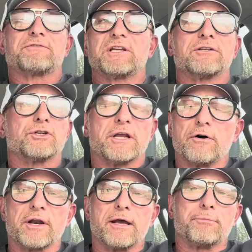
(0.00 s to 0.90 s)
said, Janelle
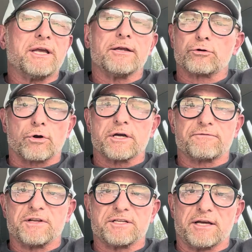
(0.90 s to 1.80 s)
and I being
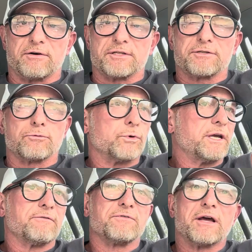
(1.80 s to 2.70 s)
CrossFit zealots, we
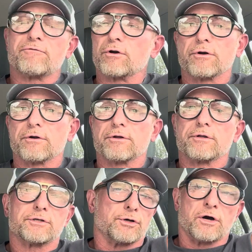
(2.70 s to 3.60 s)
have never
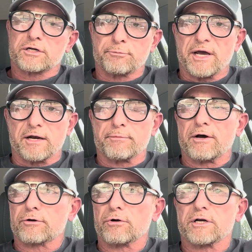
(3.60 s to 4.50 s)
talked bad
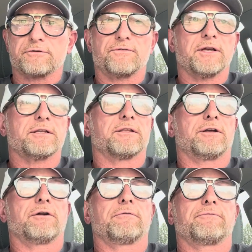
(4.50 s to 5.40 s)
about CrossFit.
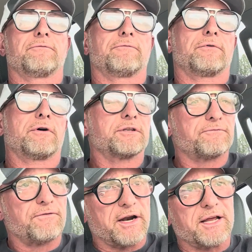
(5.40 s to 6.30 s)
It's
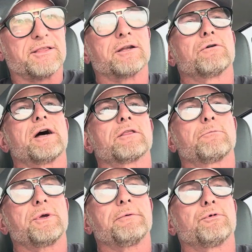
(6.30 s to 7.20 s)
funny that a lot of the
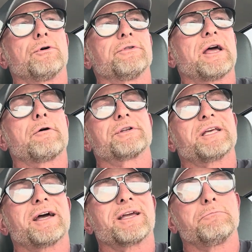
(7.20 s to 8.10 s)
people now
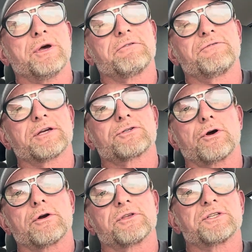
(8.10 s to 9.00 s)
attacking MetFix
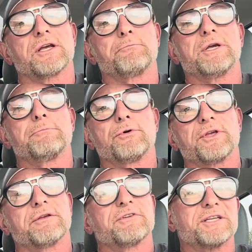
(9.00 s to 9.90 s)
are the same people
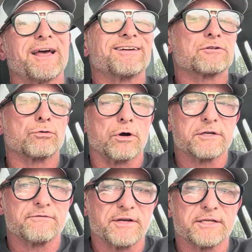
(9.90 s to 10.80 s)
that have attacked
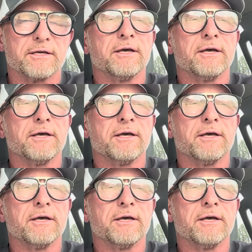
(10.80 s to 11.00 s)
CrossFit,